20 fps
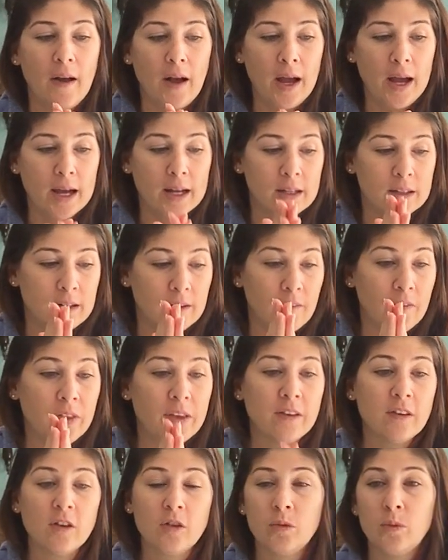And
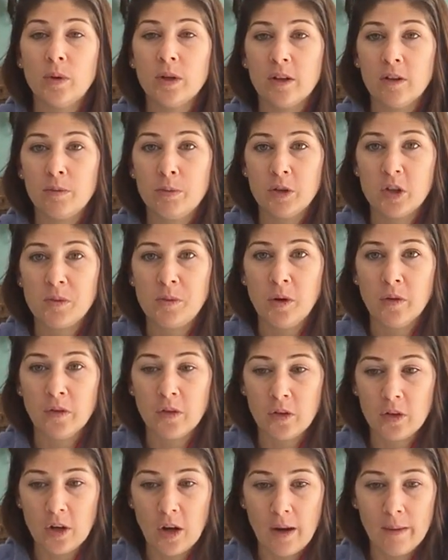this is what has pushed me
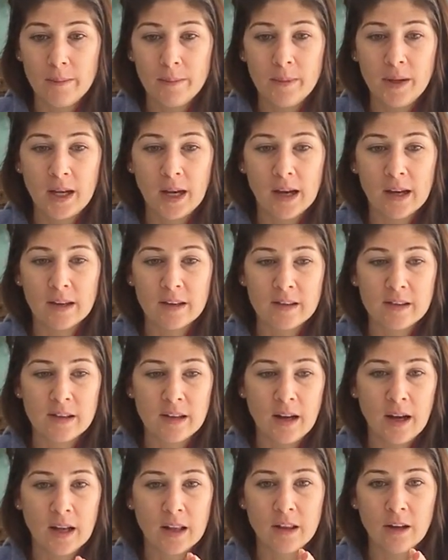over the top, because
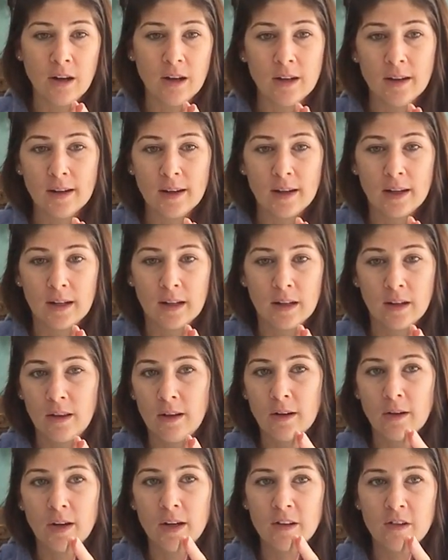I thought,
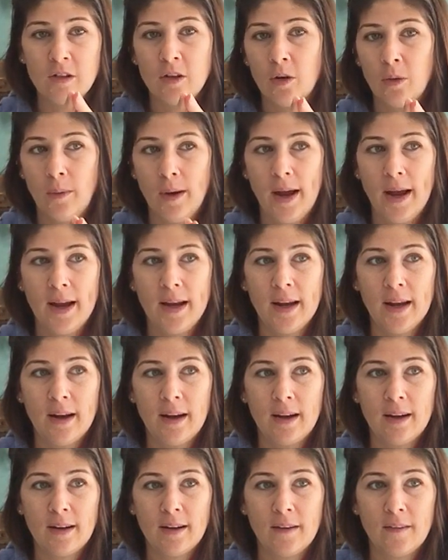there is no way.
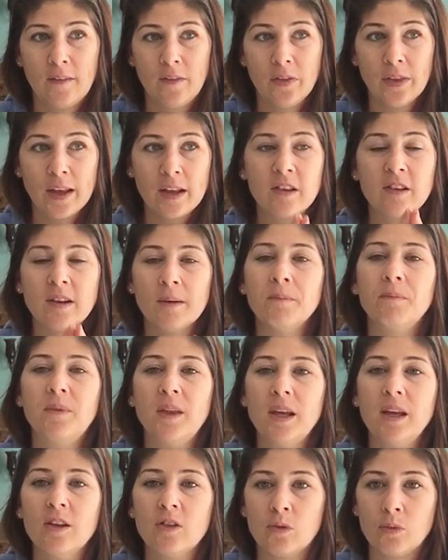Like,
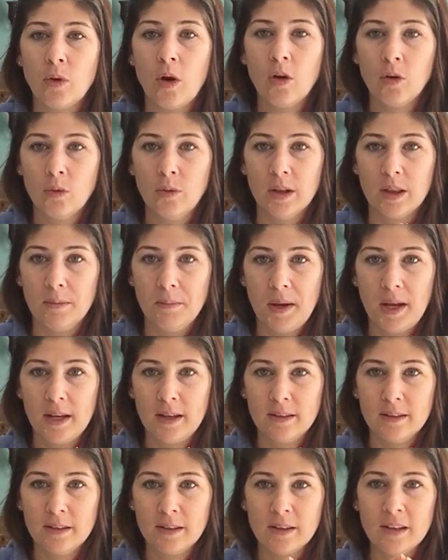something is wrong with me.
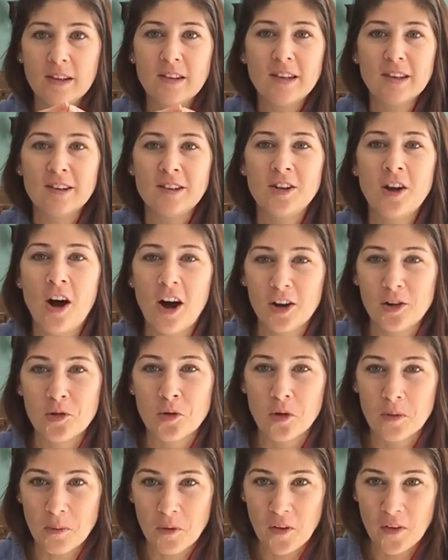This is not
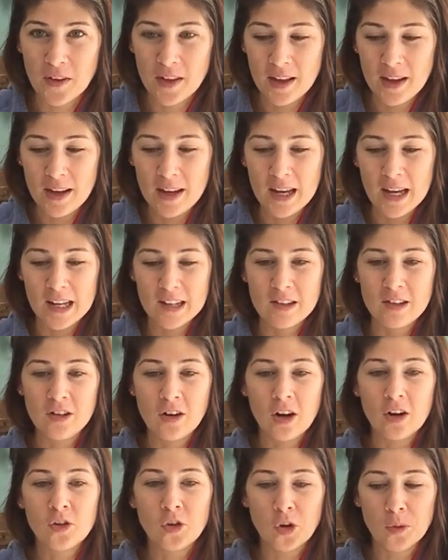normal. It's
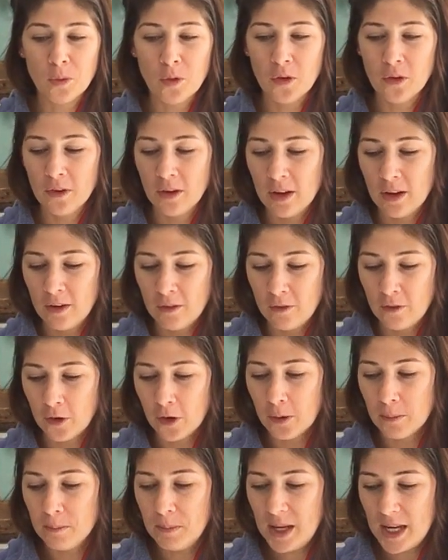not normal
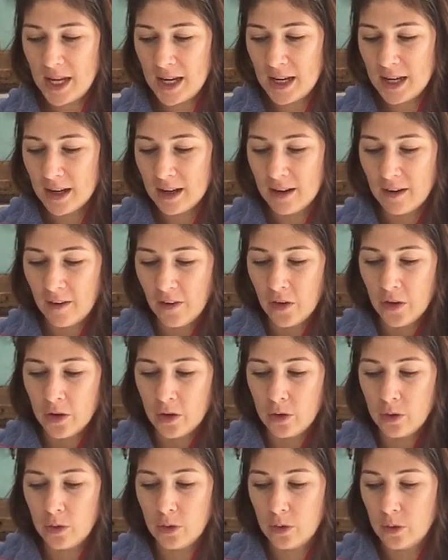for me
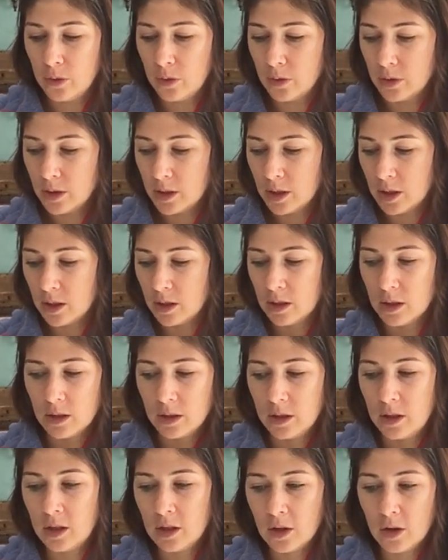who,
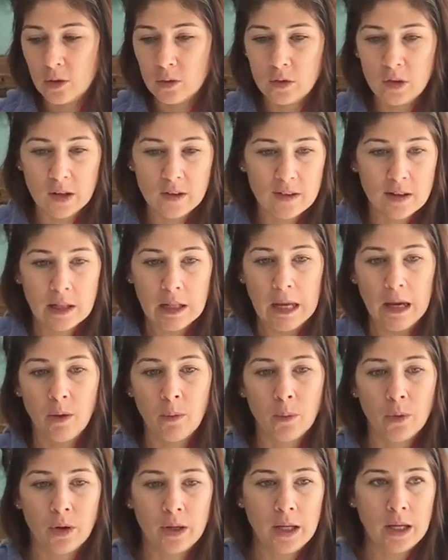you know, does
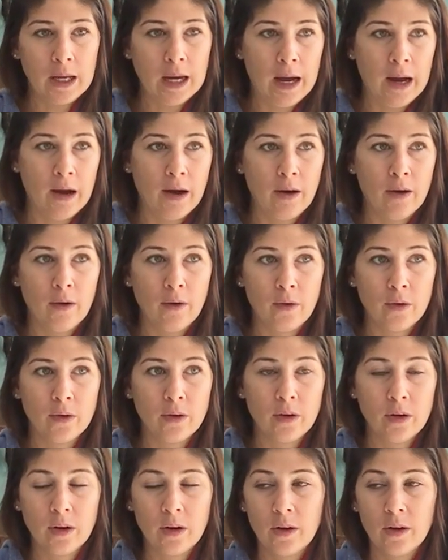light working out,